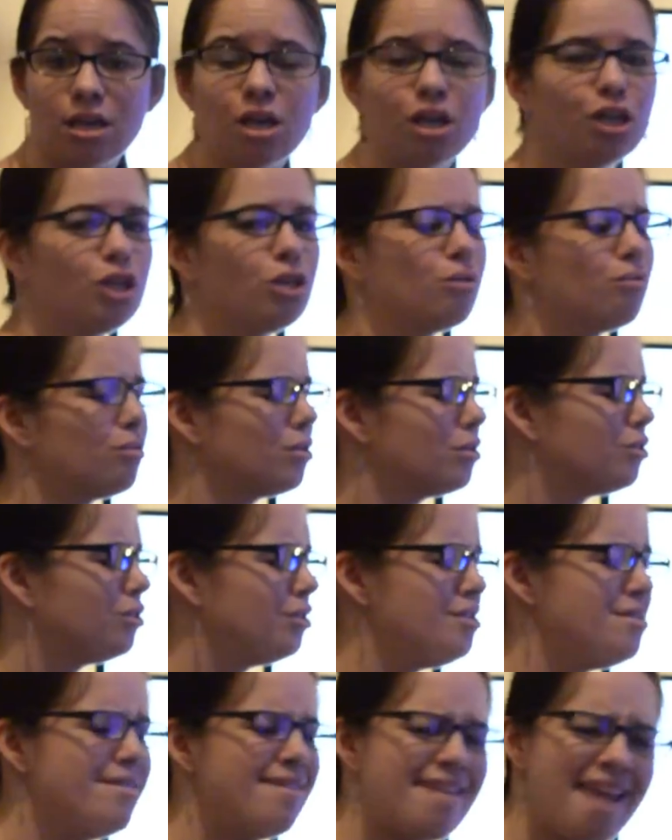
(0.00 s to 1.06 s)
You
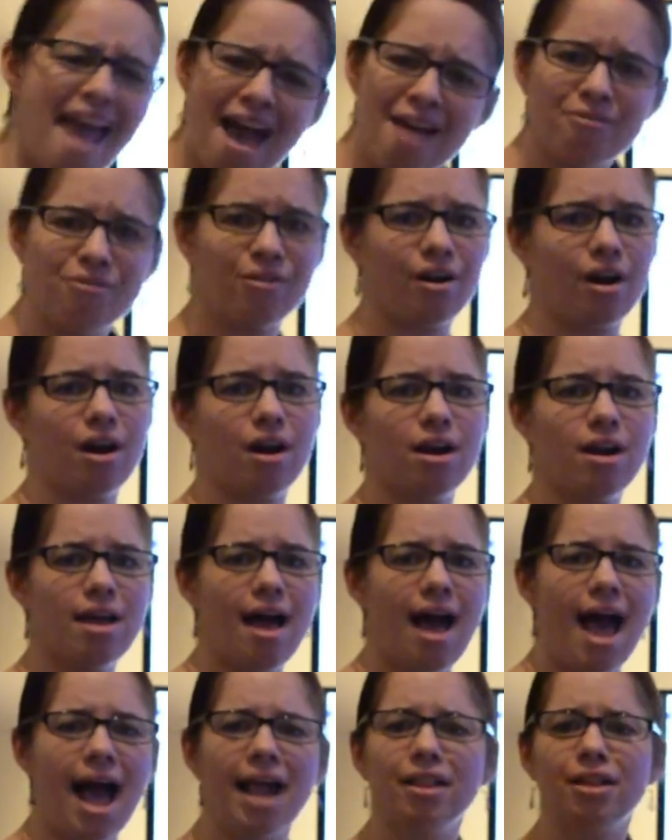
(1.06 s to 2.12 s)
never,
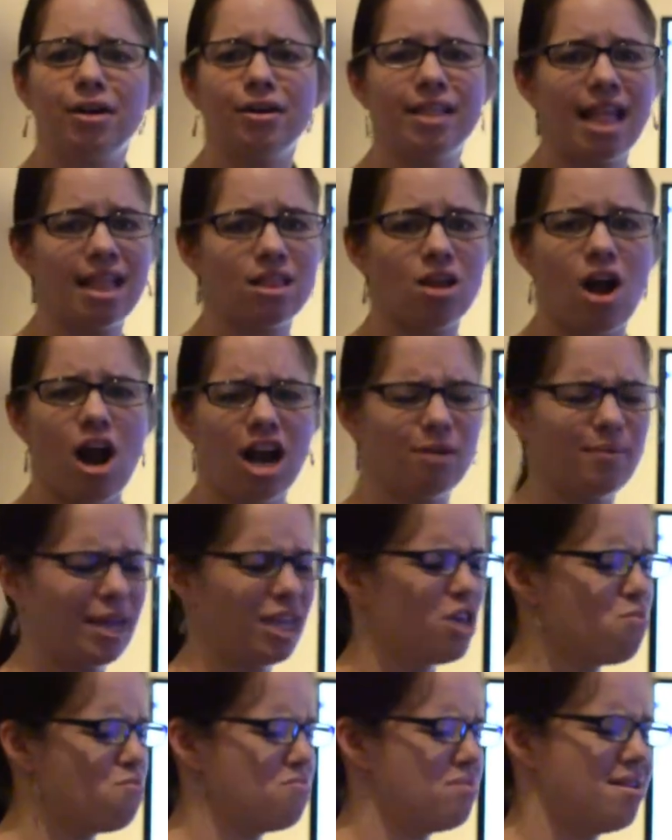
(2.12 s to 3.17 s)
I learned that the hard way.
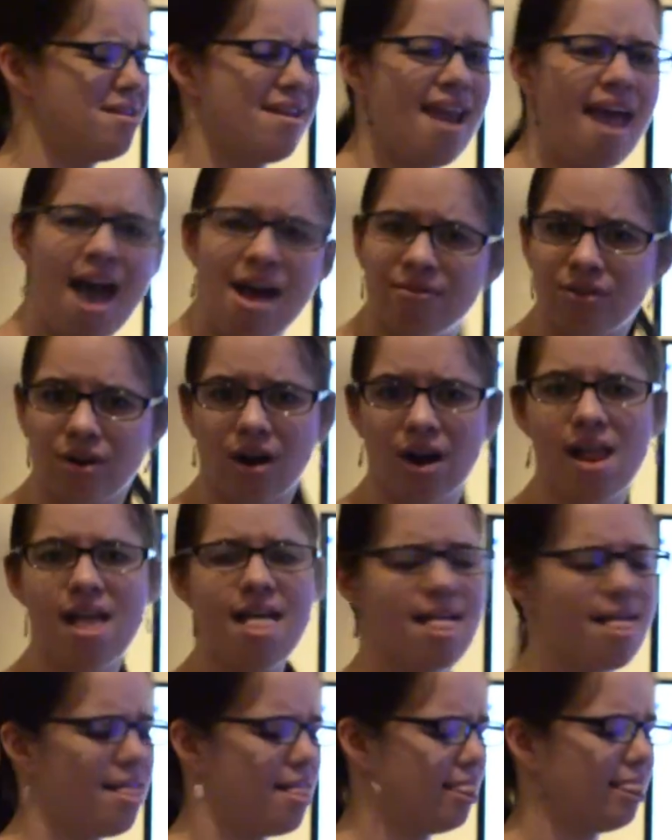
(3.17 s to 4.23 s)
You never
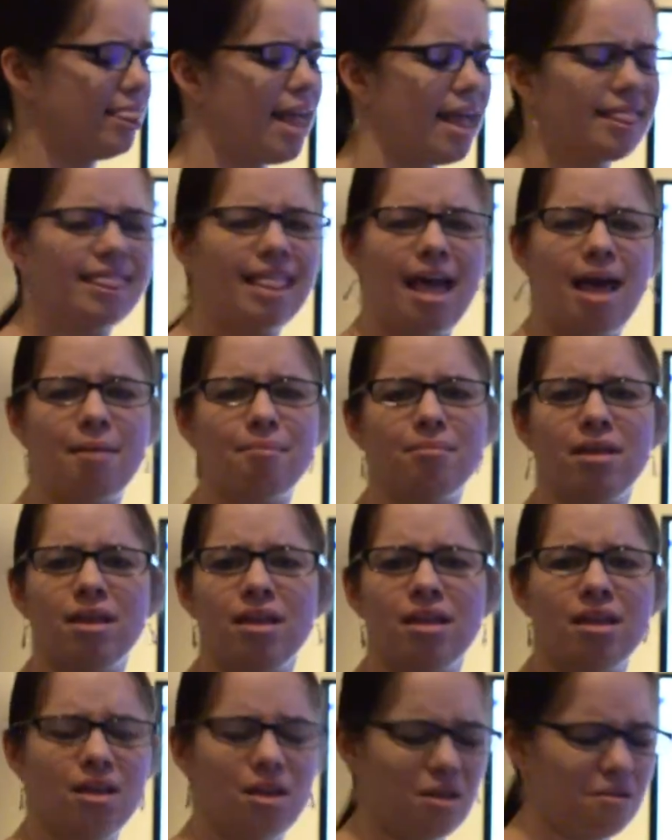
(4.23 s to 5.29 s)
let them
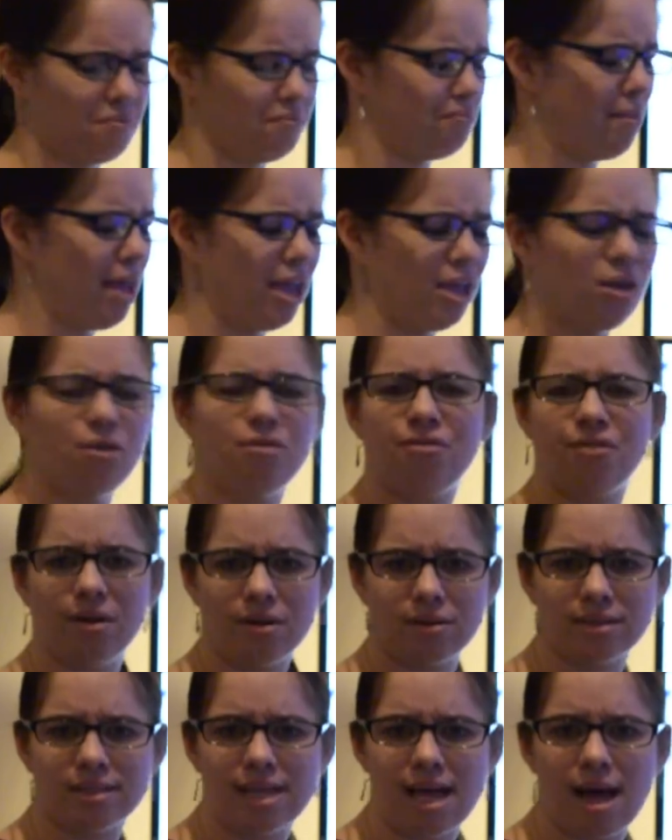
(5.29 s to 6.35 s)
make you
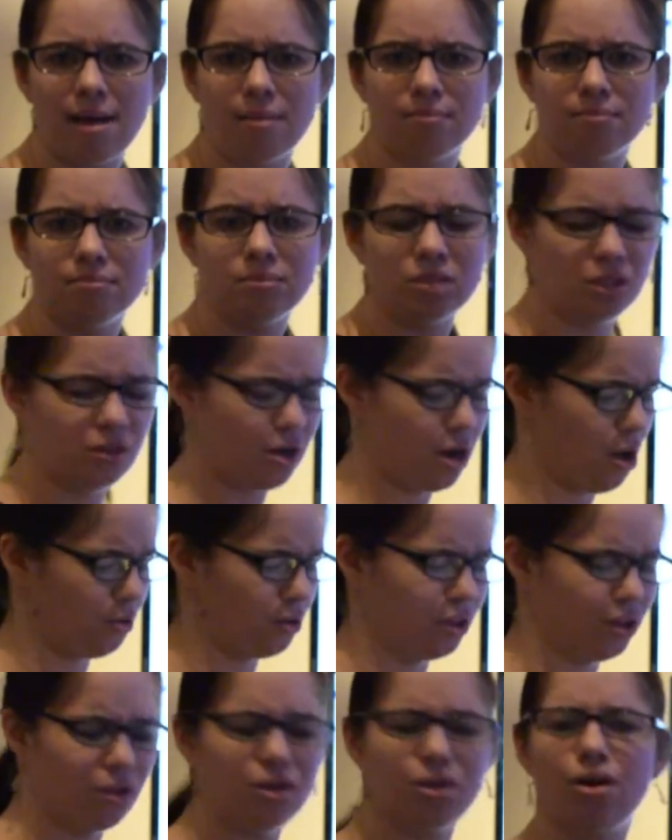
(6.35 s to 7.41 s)
feel dumb. You
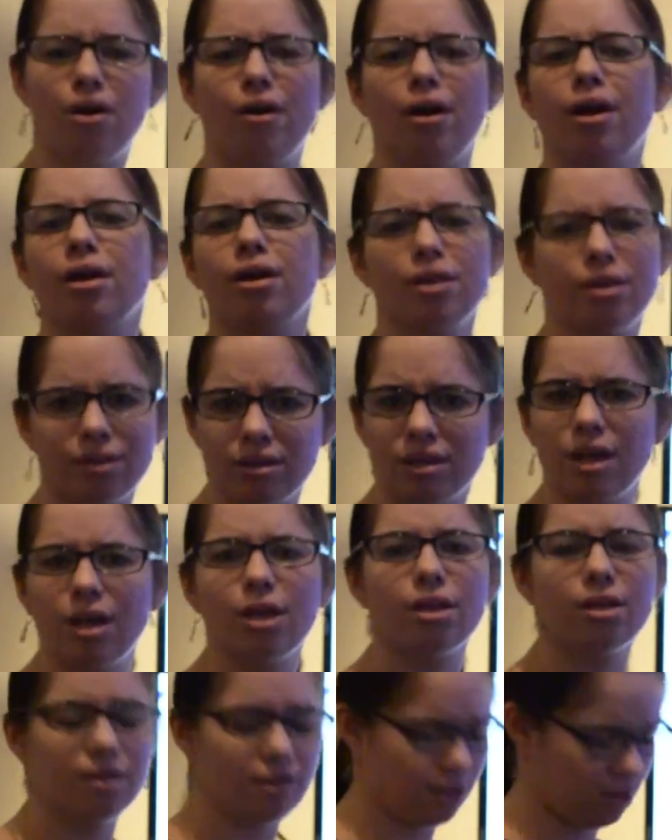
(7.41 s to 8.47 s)
know,
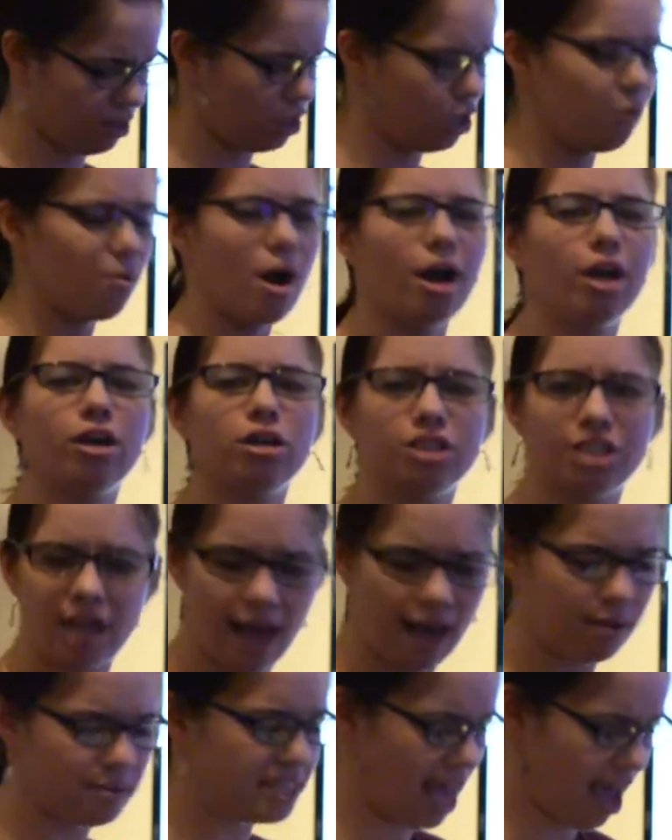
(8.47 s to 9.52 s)
you are your
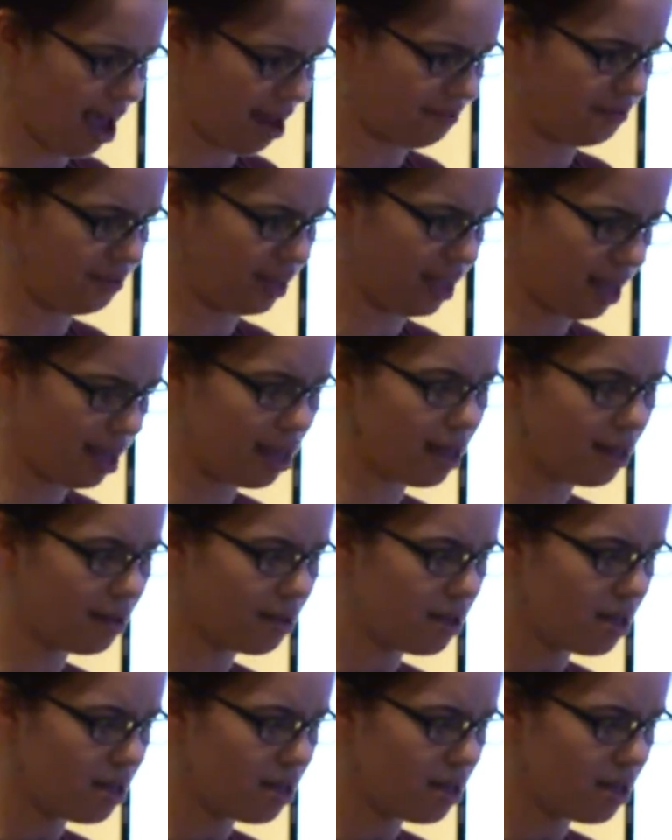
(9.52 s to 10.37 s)
child's advocate.